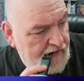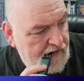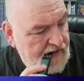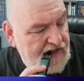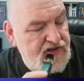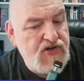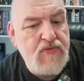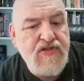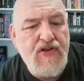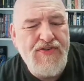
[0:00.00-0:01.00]
Yeah, the show
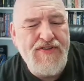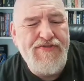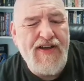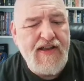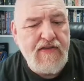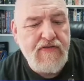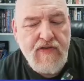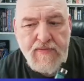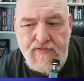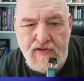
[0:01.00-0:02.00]
was called Defiance.
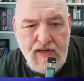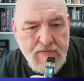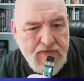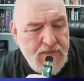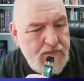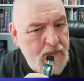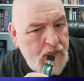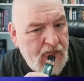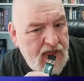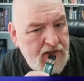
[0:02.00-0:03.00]
That was the name of it.
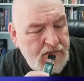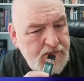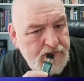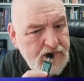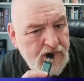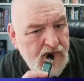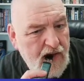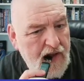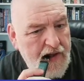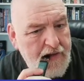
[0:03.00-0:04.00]
Defiance. Okay, I
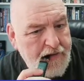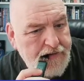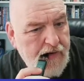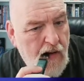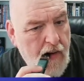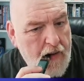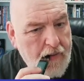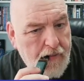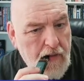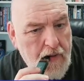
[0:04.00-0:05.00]
was thinking Resistance for
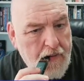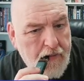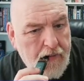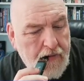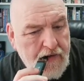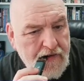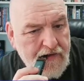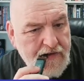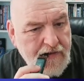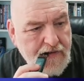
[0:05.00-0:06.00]
some odd reason. I
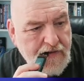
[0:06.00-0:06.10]
apologize.